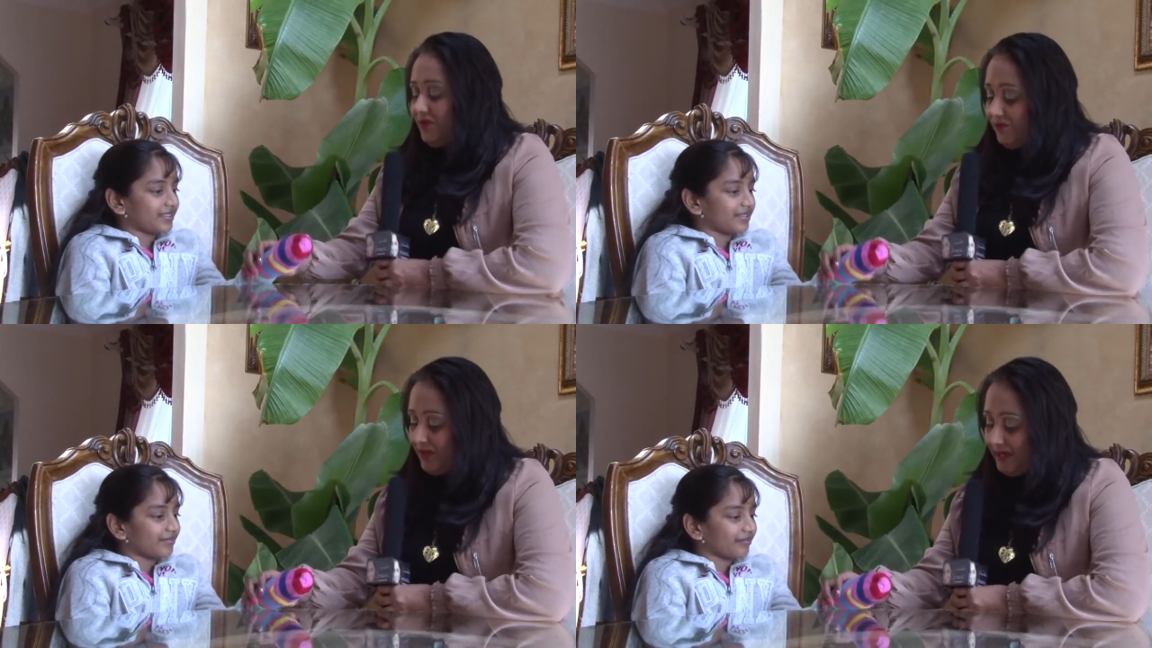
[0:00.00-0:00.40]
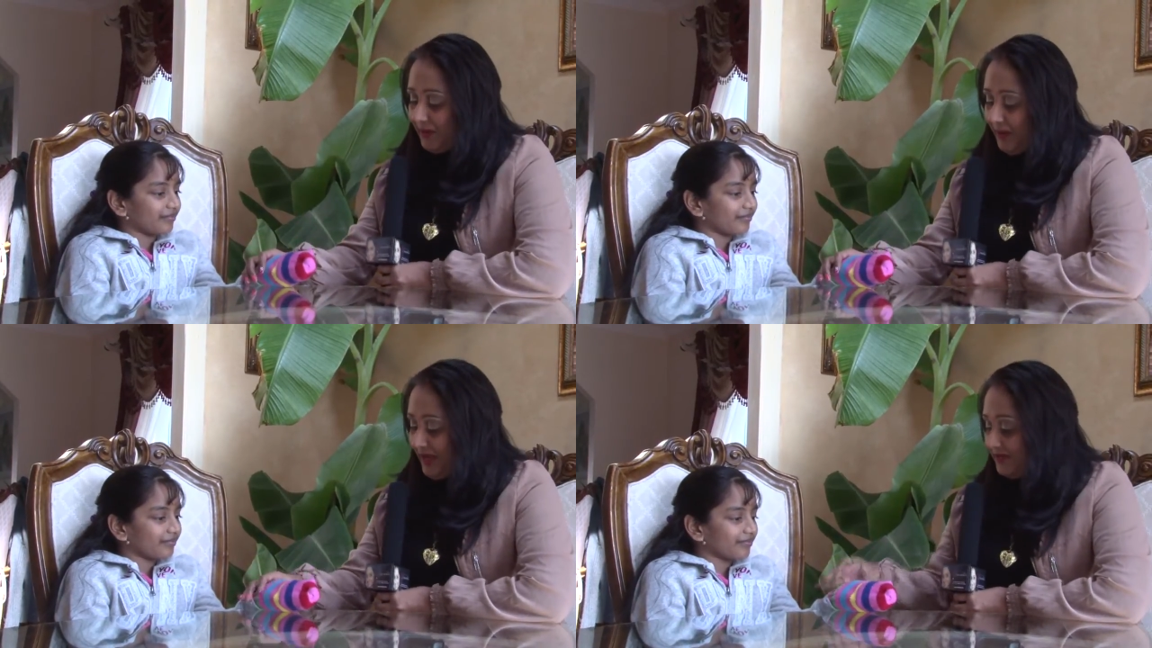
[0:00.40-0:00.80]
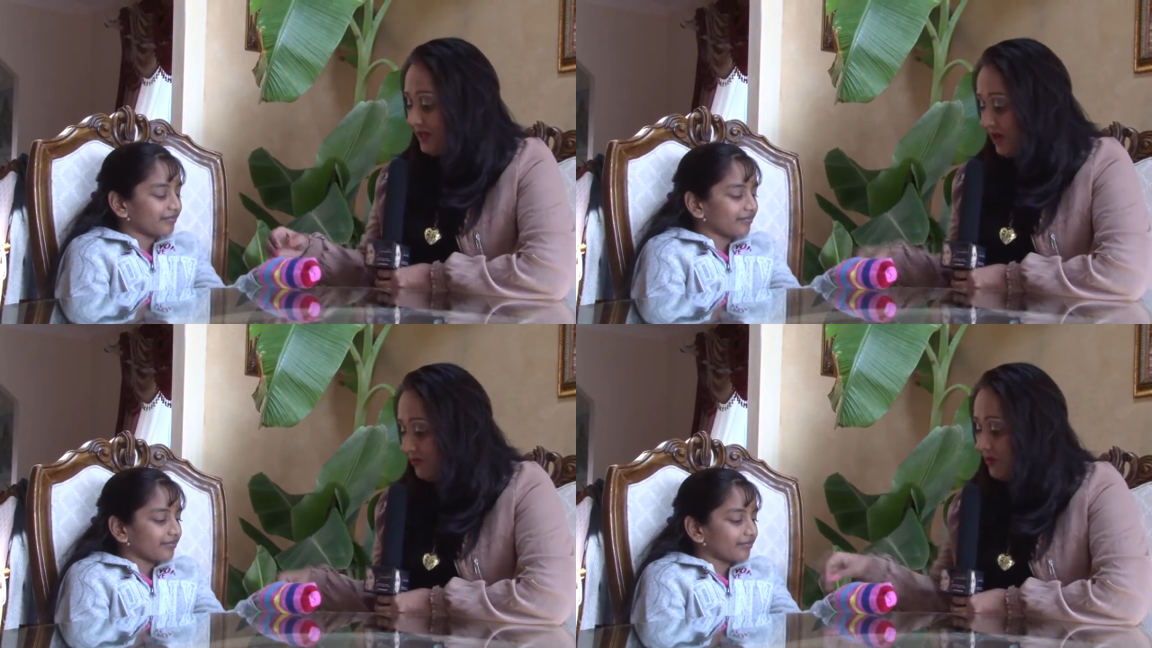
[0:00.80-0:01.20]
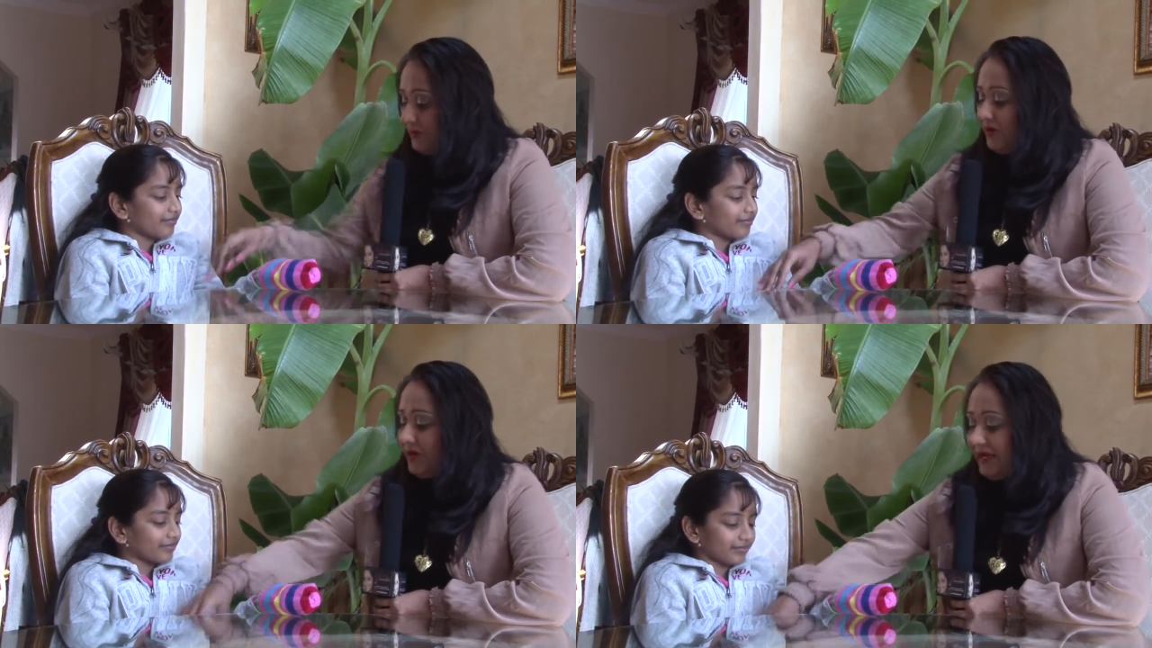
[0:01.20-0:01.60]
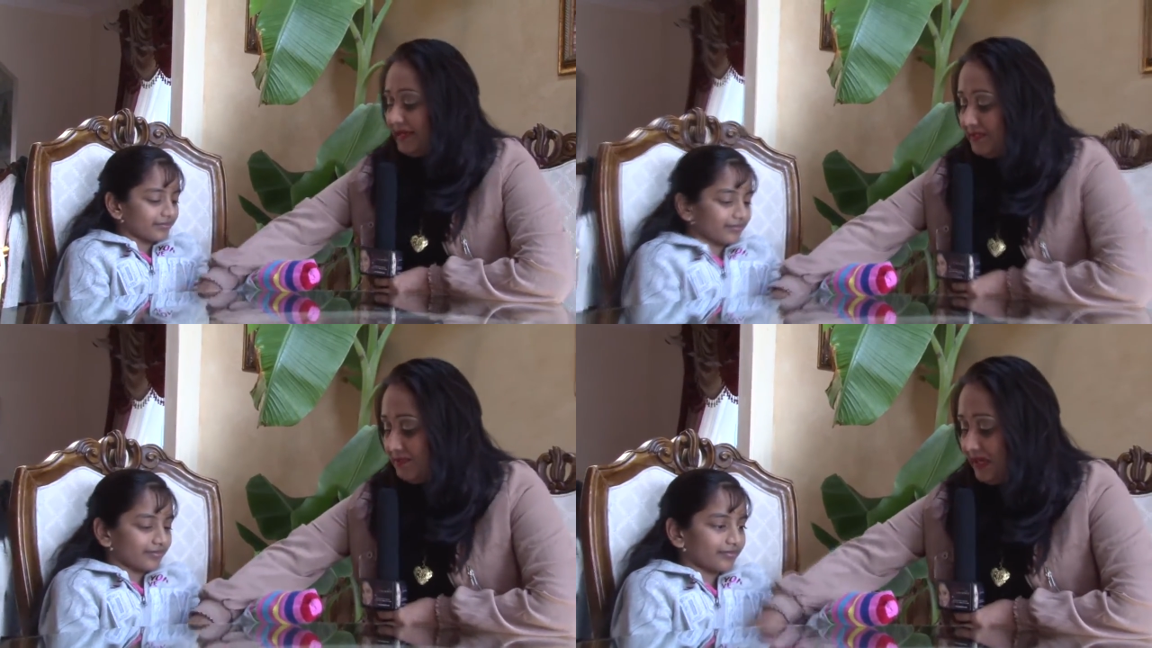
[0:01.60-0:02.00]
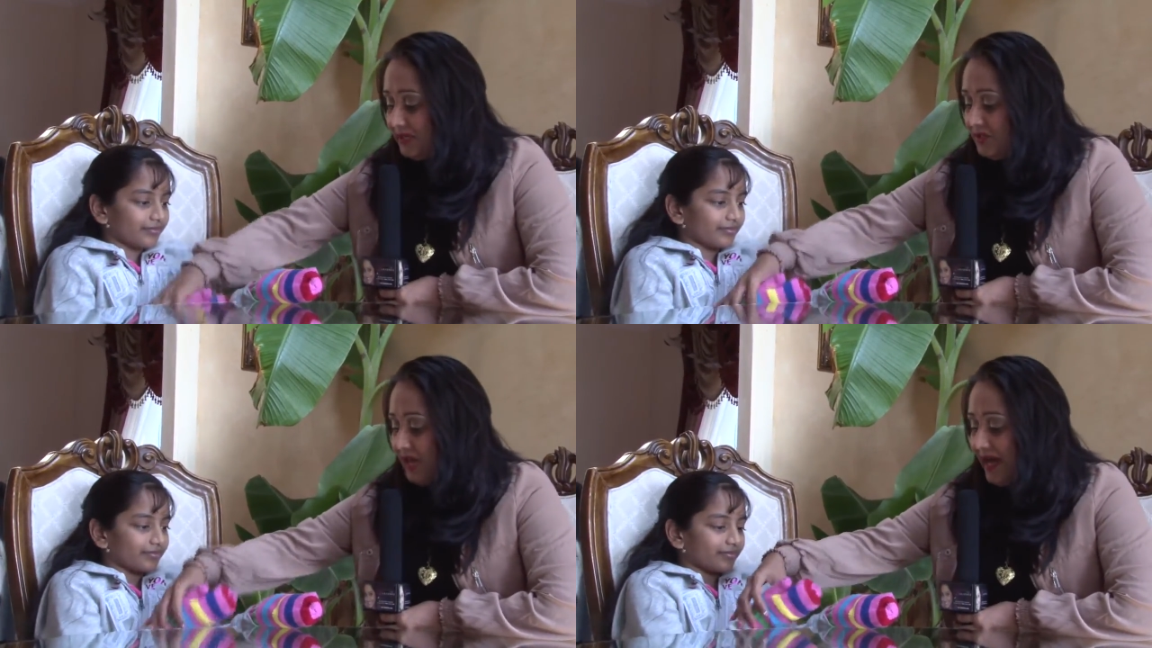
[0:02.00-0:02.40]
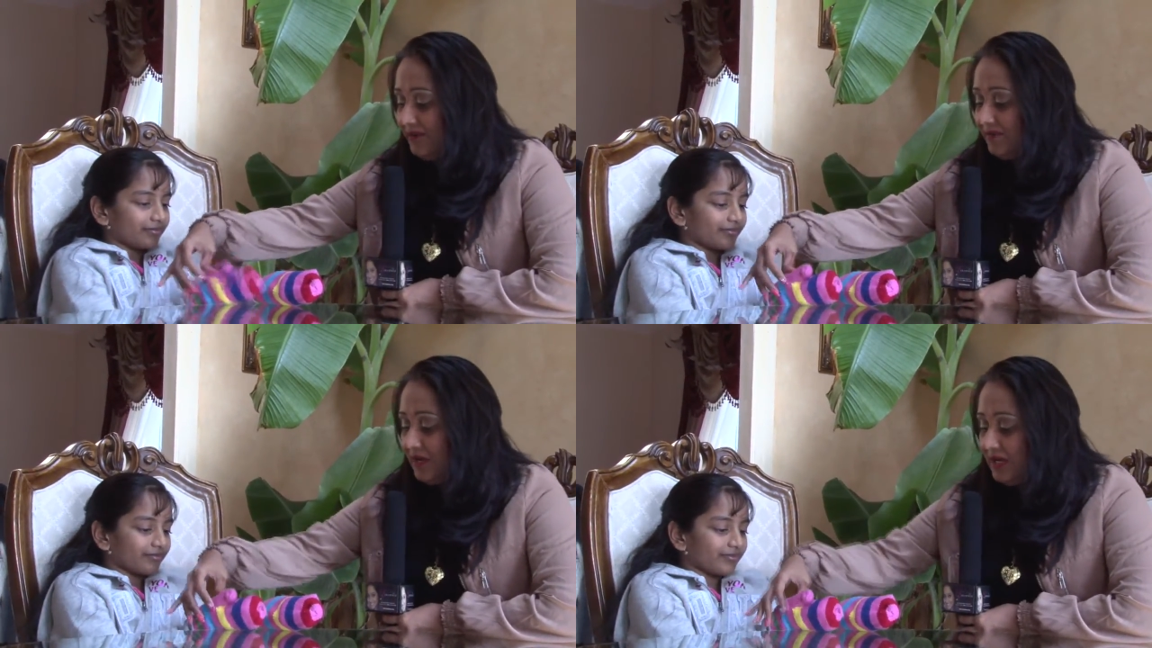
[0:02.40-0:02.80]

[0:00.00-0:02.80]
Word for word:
Speaker 1: Right now we have to cover up your hands because you have